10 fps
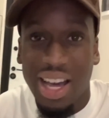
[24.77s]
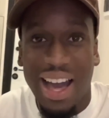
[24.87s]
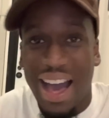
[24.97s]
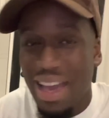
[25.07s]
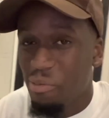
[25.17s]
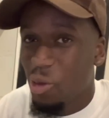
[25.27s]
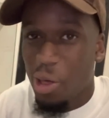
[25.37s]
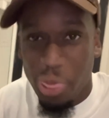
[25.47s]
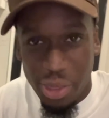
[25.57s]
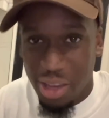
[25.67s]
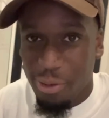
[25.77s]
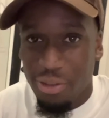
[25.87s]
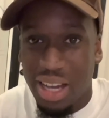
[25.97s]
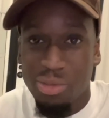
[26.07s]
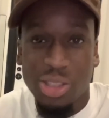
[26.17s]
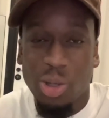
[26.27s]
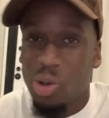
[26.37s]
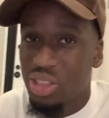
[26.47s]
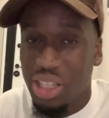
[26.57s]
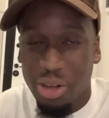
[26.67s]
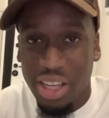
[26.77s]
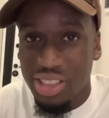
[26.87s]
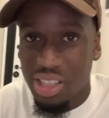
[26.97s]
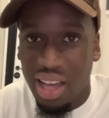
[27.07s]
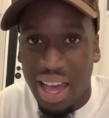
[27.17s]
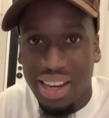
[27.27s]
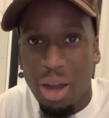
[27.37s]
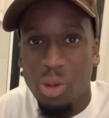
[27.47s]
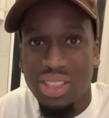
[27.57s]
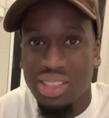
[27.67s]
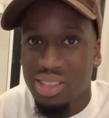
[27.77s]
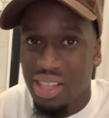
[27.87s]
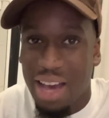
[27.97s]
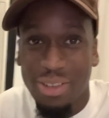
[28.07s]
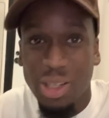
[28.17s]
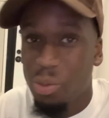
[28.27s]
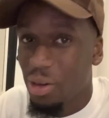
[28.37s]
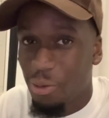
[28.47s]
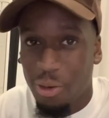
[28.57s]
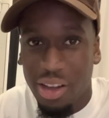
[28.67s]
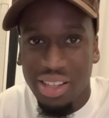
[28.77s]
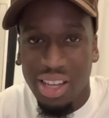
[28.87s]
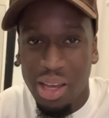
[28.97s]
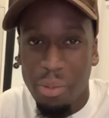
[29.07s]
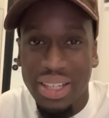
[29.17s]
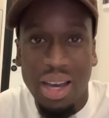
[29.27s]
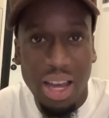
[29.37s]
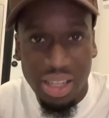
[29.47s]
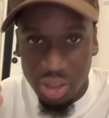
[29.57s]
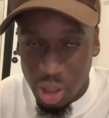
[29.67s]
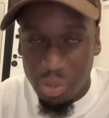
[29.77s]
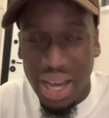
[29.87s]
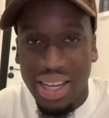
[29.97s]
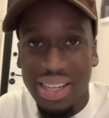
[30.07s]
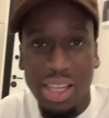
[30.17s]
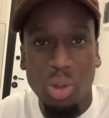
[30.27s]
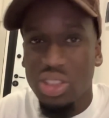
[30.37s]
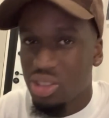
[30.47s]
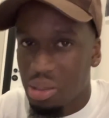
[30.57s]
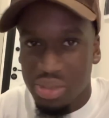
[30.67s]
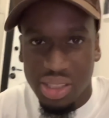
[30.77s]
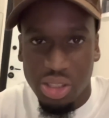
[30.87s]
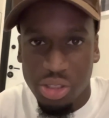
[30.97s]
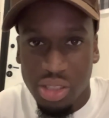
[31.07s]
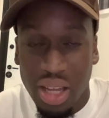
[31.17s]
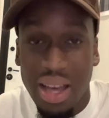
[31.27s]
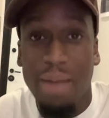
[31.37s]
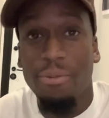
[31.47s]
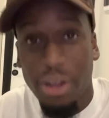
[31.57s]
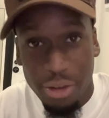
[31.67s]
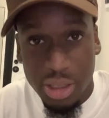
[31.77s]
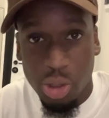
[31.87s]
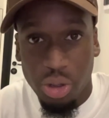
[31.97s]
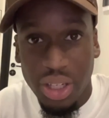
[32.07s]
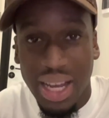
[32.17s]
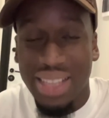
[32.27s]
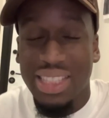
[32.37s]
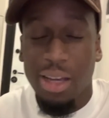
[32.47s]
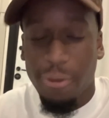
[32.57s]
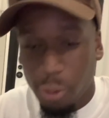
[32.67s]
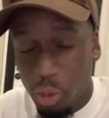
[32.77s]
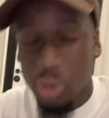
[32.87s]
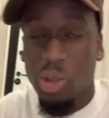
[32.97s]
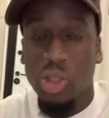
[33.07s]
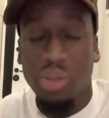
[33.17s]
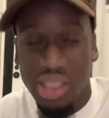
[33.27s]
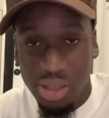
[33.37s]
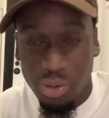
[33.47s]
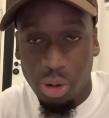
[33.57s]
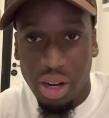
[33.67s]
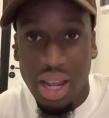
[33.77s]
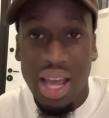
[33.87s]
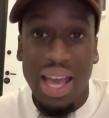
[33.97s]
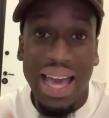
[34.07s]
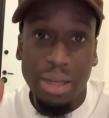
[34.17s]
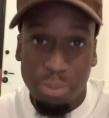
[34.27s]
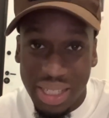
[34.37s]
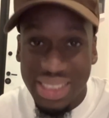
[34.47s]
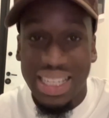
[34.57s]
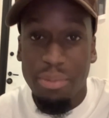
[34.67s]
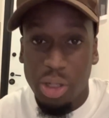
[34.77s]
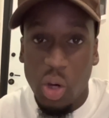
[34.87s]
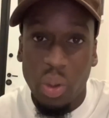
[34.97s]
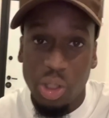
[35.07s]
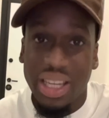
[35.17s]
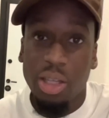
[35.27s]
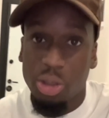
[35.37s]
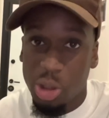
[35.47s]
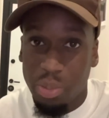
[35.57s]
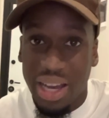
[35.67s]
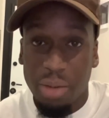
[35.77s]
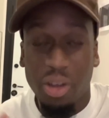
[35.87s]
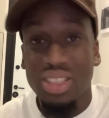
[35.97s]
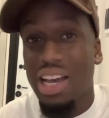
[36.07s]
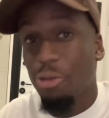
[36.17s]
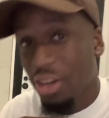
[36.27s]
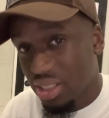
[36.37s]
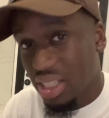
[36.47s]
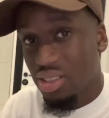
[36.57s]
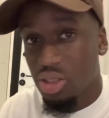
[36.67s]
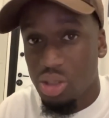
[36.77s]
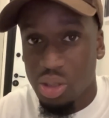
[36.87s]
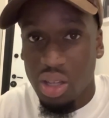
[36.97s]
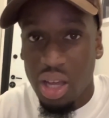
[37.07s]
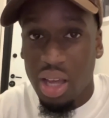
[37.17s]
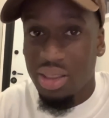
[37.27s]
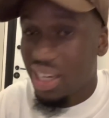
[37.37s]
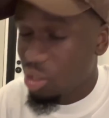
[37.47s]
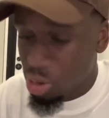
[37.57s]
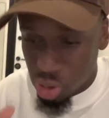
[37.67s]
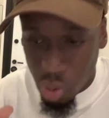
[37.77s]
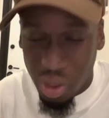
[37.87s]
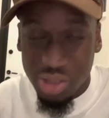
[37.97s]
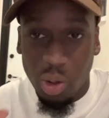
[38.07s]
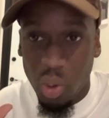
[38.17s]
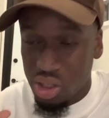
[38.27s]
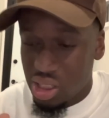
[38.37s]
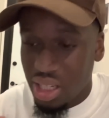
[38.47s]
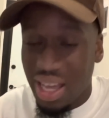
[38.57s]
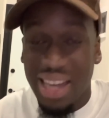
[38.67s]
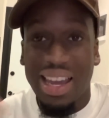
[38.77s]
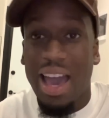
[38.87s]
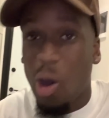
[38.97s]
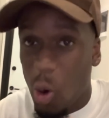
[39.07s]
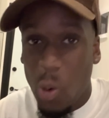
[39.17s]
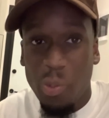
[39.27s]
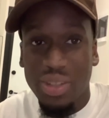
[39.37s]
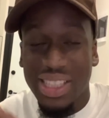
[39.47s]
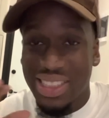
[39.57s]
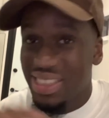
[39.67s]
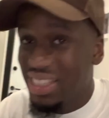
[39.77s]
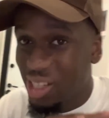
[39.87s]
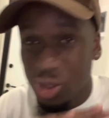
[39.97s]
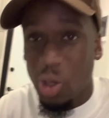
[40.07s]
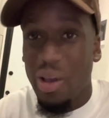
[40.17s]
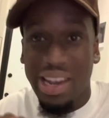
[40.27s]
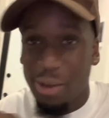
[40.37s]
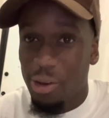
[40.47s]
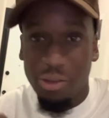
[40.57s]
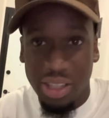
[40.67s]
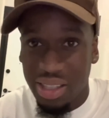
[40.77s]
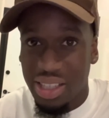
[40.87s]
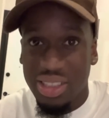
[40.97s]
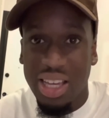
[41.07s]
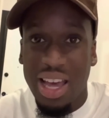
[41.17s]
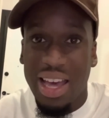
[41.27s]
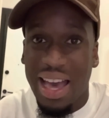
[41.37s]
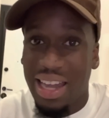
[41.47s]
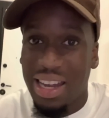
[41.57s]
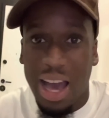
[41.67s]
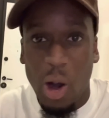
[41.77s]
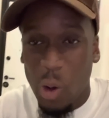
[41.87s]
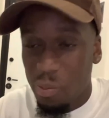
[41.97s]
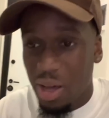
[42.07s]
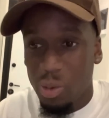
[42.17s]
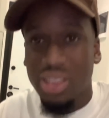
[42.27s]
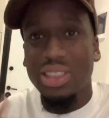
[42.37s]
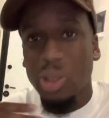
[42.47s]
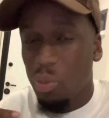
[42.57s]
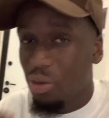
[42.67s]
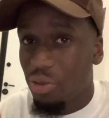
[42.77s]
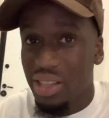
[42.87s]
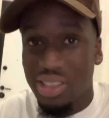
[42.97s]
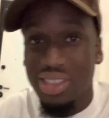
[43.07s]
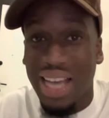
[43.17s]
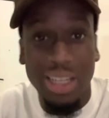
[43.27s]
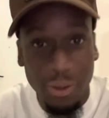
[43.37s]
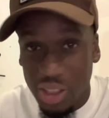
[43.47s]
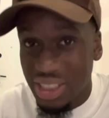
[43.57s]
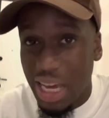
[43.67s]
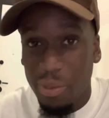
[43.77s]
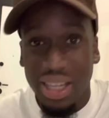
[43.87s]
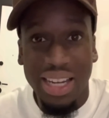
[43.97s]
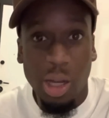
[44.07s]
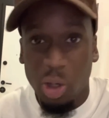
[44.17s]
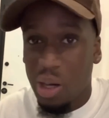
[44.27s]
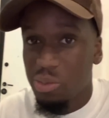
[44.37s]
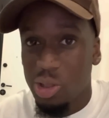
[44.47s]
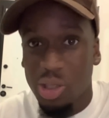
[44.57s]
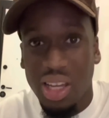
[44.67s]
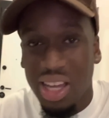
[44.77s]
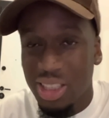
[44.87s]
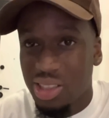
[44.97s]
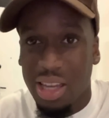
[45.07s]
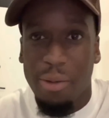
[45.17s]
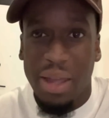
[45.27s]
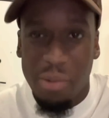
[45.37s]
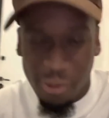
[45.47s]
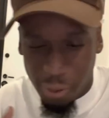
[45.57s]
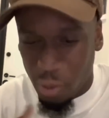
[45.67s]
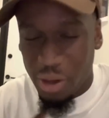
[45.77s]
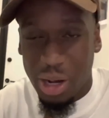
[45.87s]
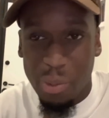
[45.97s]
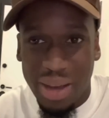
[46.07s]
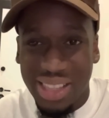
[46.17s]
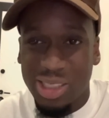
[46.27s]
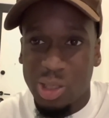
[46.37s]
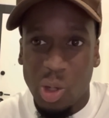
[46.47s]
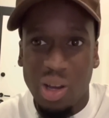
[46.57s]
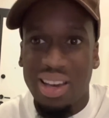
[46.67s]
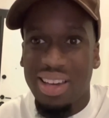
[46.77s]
I am not a thief, I'm just a content creator, and I wanted to have a little bit of fun. But now I look back at it, it was a dumb decision. I'm very sorry, I take full responsibility for it, and please let me know when you get your shoe back, because I've already sent it to you. Thank you so much for watching, and I hope this doesn't go any further than this, and I hope that we could still be friends, because I love the Simon and I look up to you, so it made me feel very bad to know